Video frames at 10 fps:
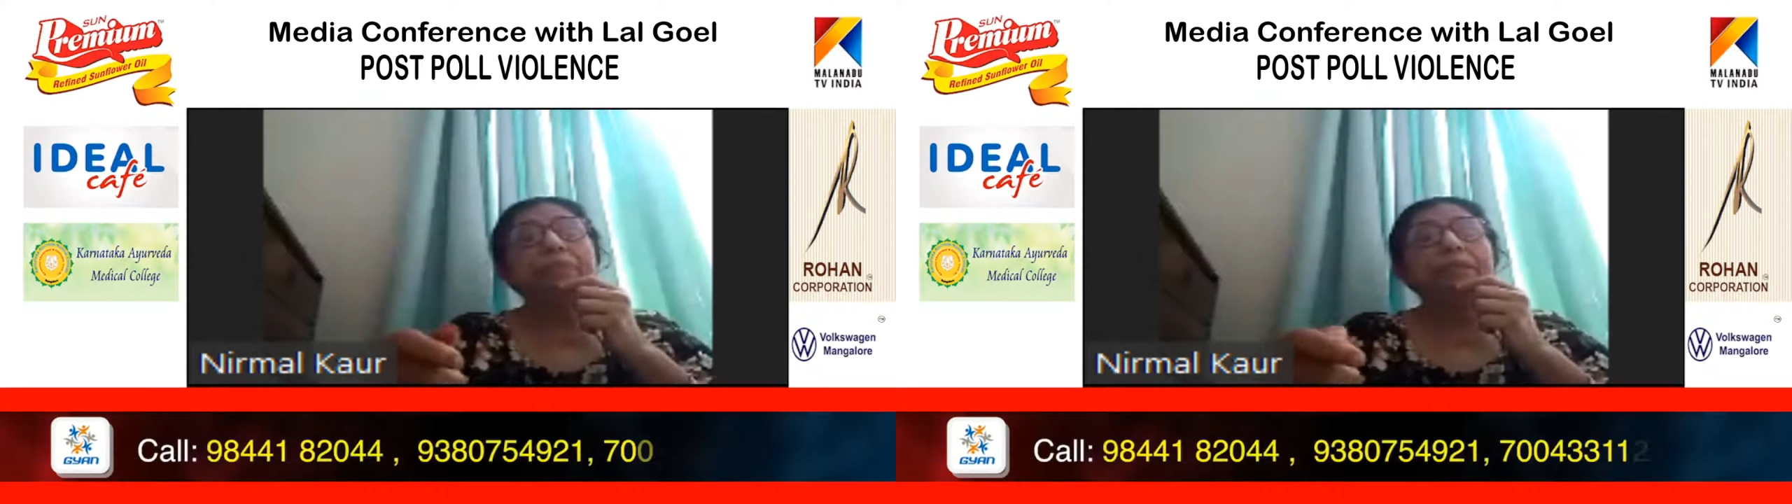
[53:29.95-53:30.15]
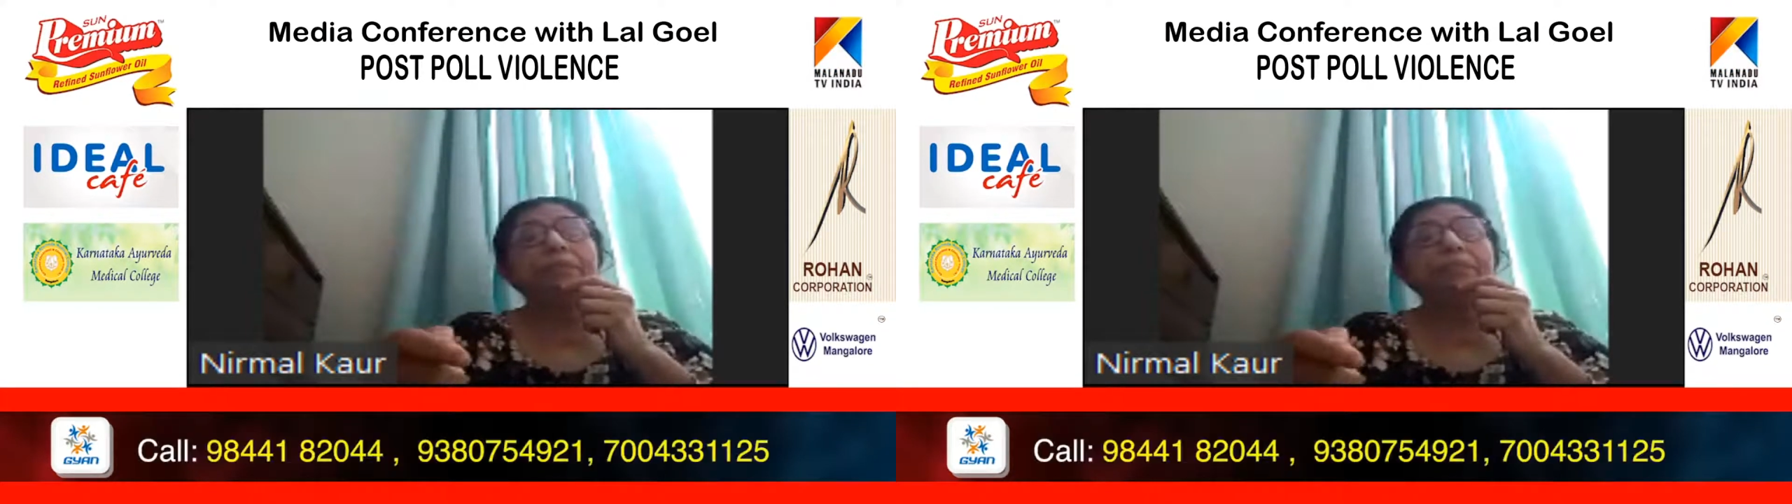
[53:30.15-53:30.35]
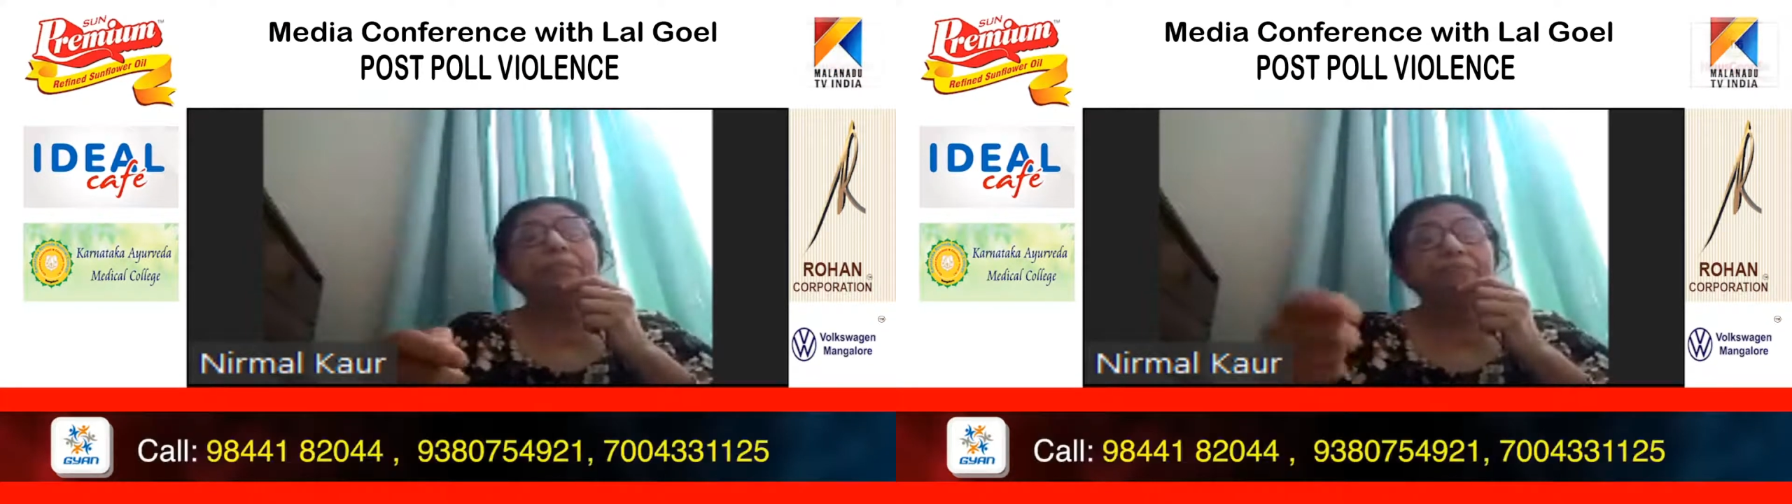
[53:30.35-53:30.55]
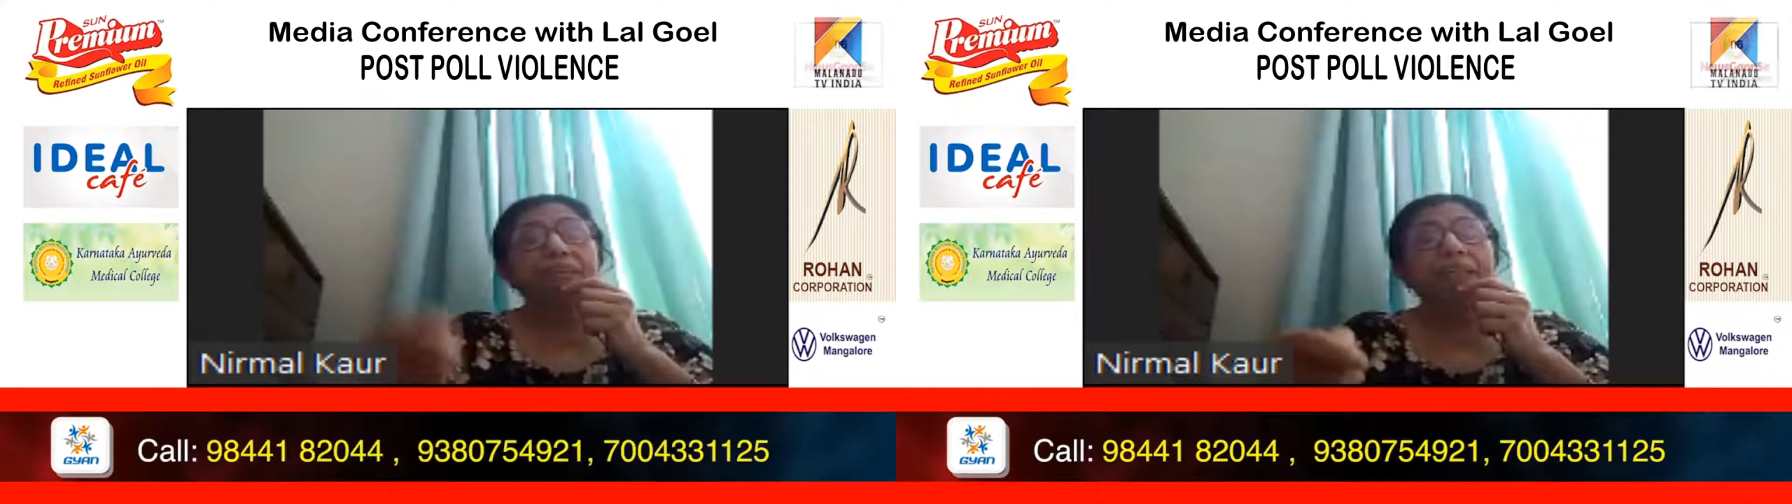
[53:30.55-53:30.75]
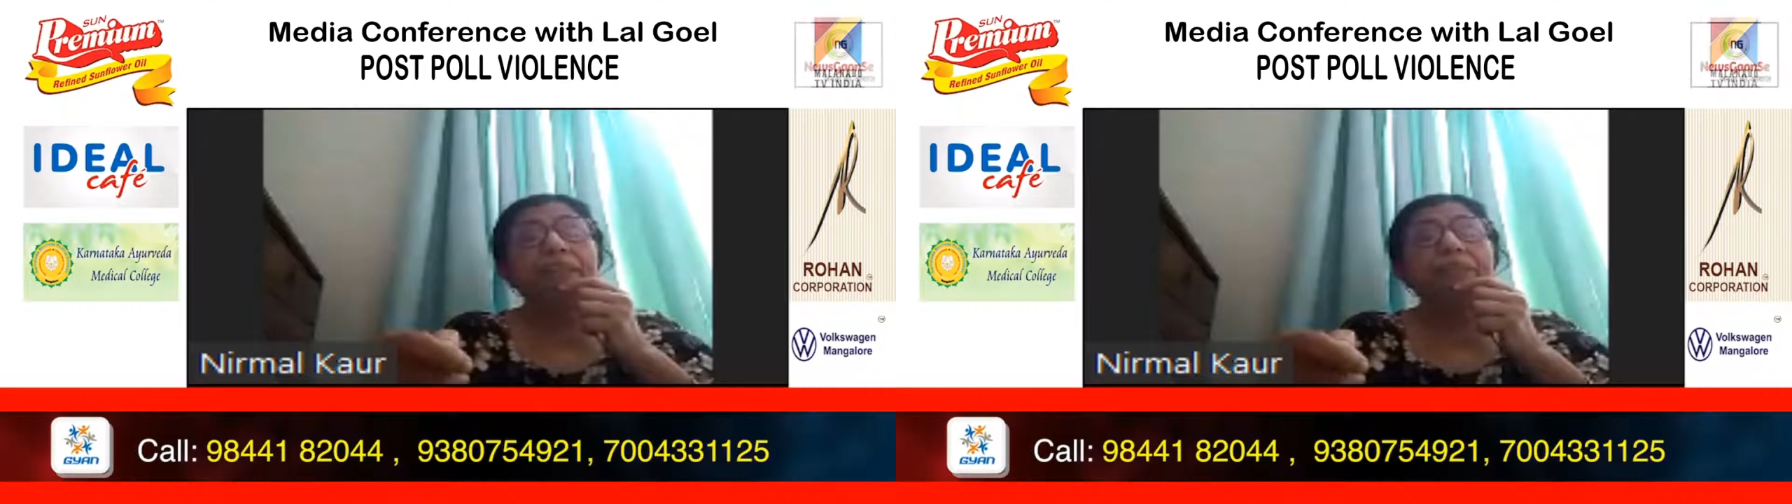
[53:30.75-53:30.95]
be
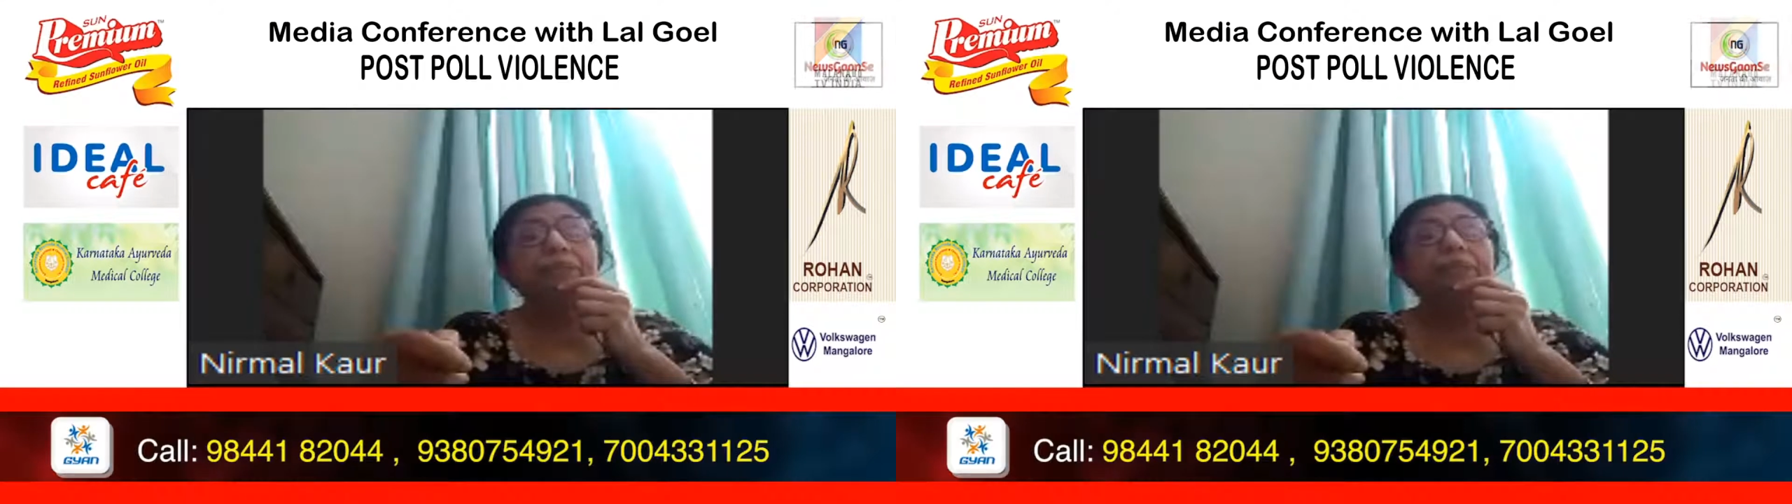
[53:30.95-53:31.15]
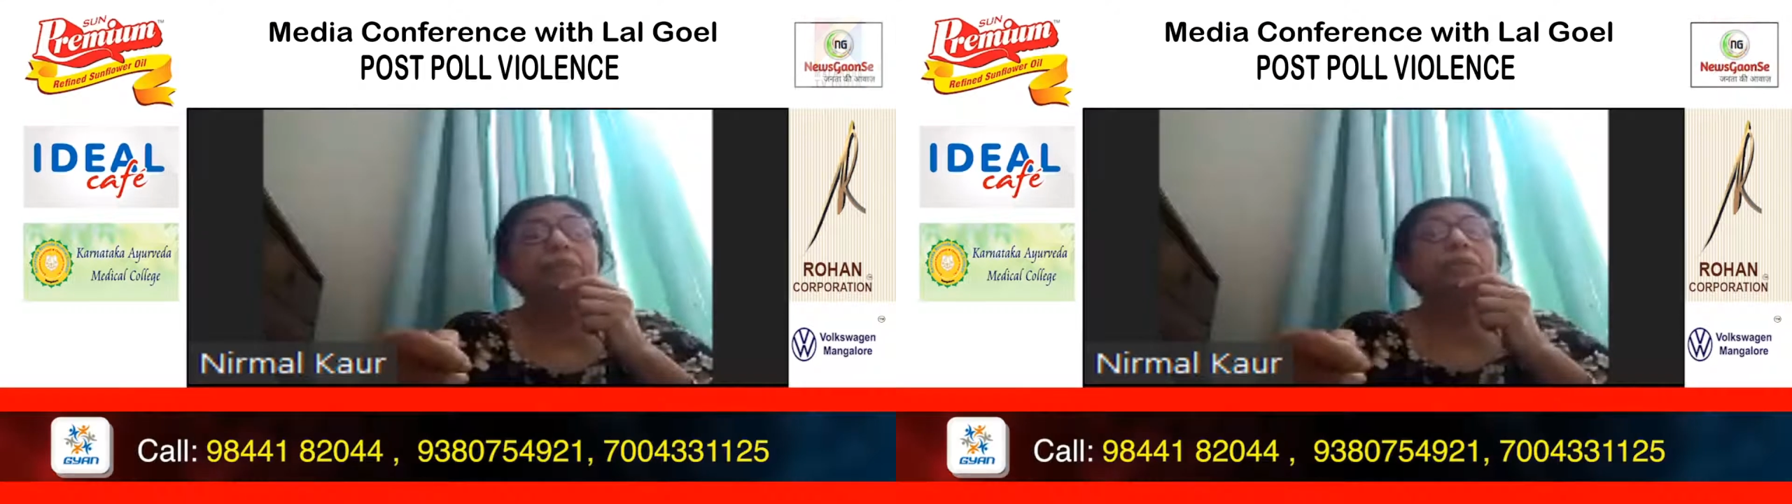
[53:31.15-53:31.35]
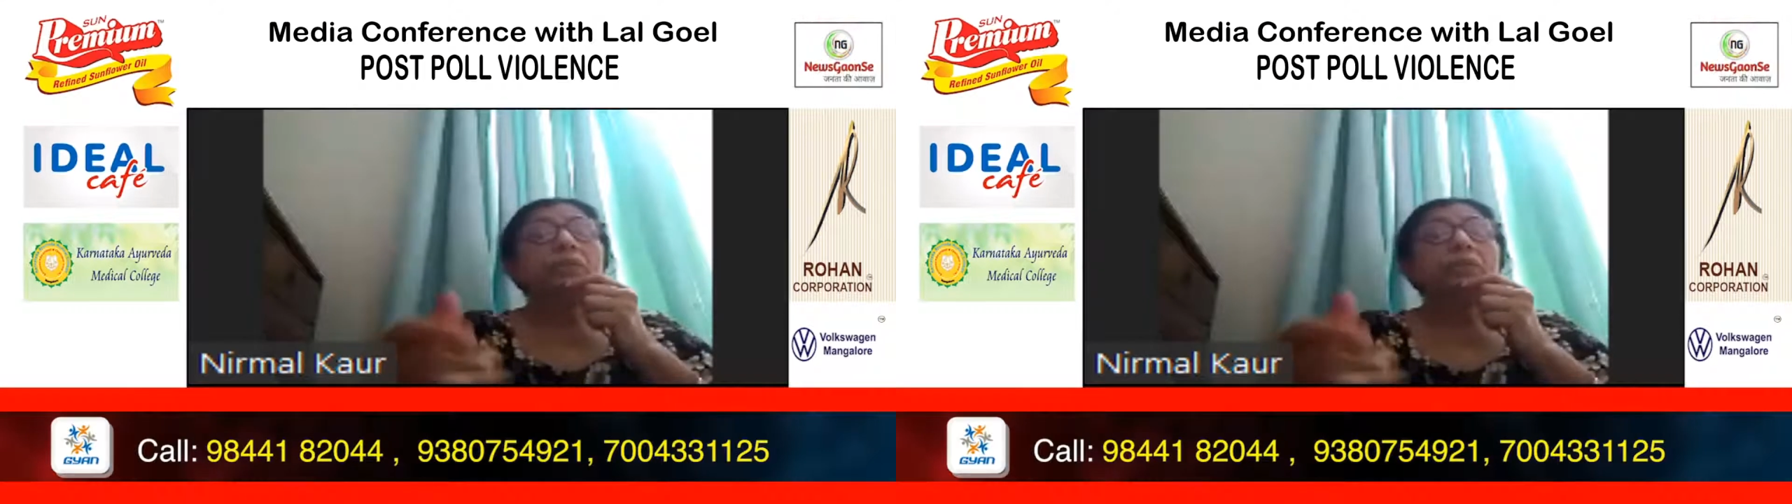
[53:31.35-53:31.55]
free to